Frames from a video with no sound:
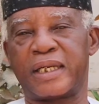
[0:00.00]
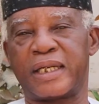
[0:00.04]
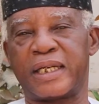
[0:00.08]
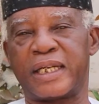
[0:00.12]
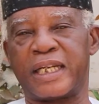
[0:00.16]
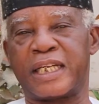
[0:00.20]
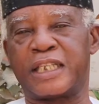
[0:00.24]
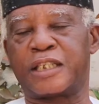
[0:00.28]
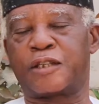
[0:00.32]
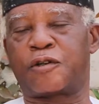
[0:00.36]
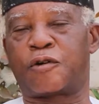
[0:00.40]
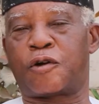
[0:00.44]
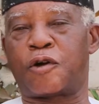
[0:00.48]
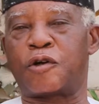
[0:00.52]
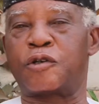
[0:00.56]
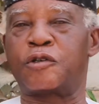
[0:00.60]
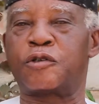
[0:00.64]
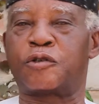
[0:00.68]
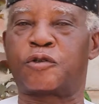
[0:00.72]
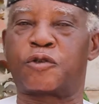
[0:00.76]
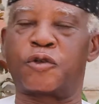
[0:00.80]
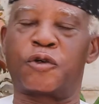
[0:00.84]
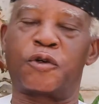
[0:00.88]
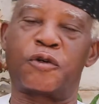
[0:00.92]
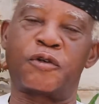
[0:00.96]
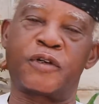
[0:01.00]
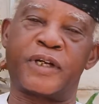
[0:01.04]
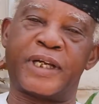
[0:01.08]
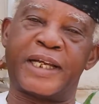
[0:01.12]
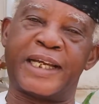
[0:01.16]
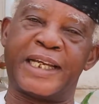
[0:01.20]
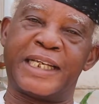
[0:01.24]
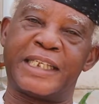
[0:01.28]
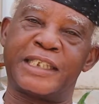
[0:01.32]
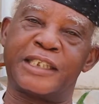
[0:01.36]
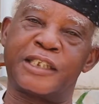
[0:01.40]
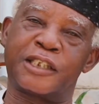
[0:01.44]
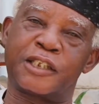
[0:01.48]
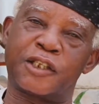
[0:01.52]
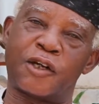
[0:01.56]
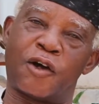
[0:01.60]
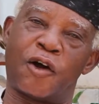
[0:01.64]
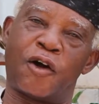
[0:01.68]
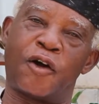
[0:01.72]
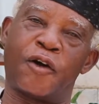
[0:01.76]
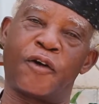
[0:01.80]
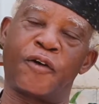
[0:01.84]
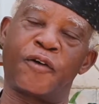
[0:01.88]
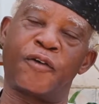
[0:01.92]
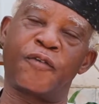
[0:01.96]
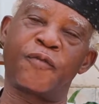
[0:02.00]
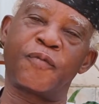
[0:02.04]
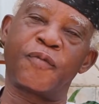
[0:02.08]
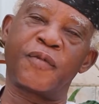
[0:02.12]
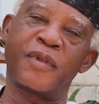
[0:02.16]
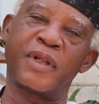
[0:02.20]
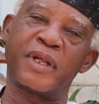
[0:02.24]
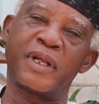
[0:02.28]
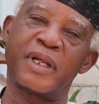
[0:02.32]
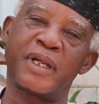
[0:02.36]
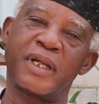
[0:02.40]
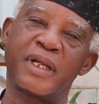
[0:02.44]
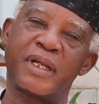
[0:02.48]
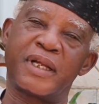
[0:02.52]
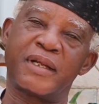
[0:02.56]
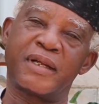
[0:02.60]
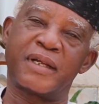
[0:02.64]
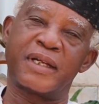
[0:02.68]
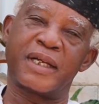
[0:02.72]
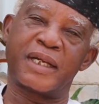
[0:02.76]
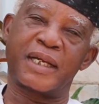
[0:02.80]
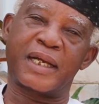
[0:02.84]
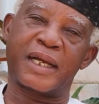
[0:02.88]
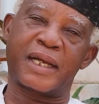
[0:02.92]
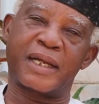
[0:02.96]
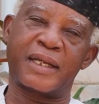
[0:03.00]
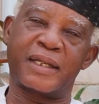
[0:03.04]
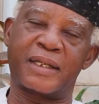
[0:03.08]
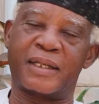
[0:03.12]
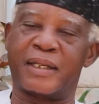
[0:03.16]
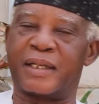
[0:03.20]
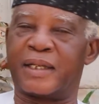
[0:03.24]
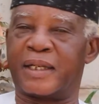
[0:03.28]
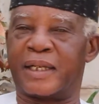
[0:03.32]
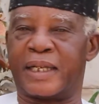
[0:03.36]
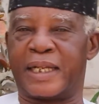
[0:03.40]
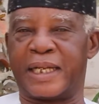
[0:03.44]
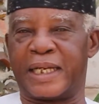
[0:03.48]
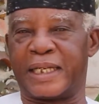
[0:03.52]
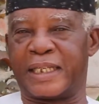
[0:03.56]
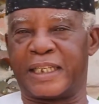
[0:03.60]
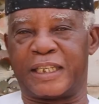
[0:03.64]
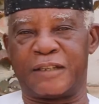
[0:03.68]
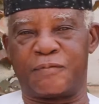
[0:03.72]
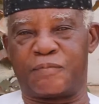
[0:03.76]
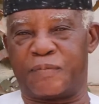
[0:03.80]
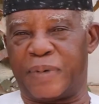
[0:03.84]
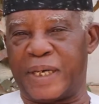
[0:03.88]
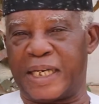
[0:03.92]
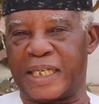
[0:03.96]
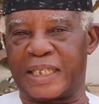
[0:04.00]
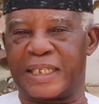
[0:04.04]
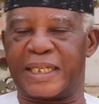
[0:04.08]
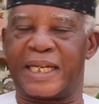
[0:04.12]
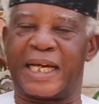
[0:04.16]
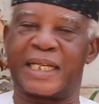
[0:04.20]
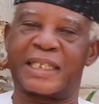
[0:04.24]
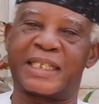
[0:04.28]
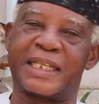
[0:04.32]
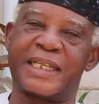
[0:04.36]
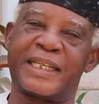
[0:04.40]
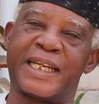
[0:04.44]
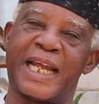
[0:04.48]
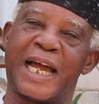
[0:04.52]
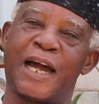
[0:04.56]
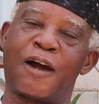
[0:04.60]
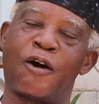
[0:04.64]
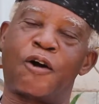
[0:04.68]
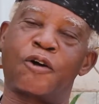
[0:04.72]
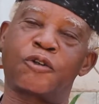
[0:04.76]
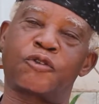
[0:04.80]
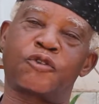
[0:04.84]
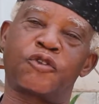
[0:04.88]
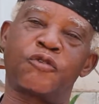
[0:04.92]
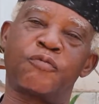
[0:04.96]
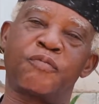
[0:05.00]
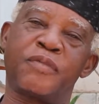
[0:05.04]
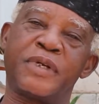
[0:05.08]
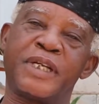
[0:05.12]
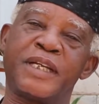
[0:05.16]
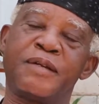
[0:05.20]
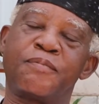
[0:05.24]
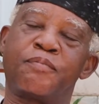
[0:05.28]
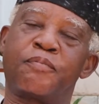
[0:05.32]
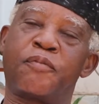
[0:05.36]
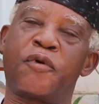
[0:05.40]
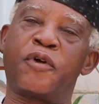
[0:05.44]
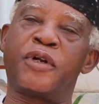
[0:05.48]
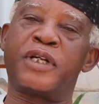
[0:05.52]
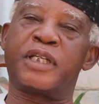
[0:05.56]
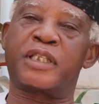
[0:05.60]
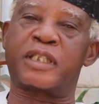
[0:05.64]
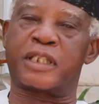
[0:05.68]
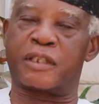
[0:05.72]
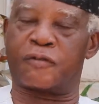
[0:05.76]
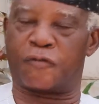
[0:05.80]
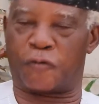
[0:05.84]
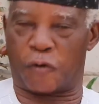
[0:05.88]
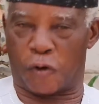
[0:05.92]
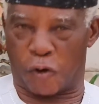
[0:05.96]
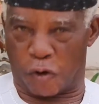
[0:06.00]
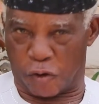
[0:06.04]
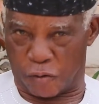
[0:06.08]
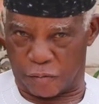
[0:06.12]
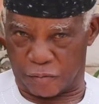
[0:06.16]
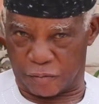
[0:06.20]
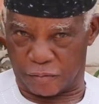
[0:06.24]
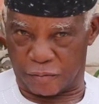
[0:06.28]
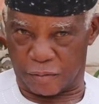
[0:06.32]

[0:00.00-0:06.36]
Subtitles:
is going to hinge on the debate that there ought to be police reform.